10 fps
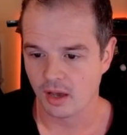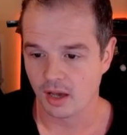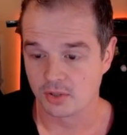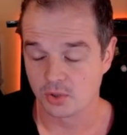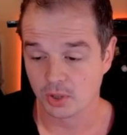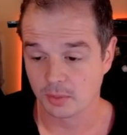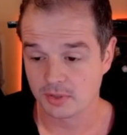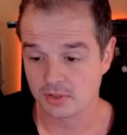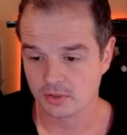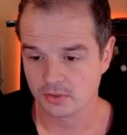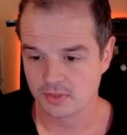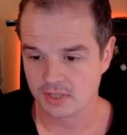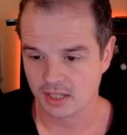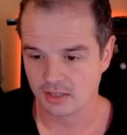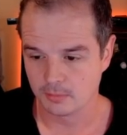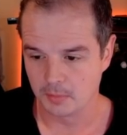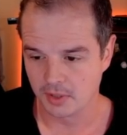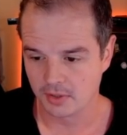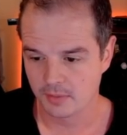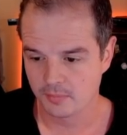2 copies of Standard
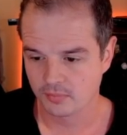Bearer,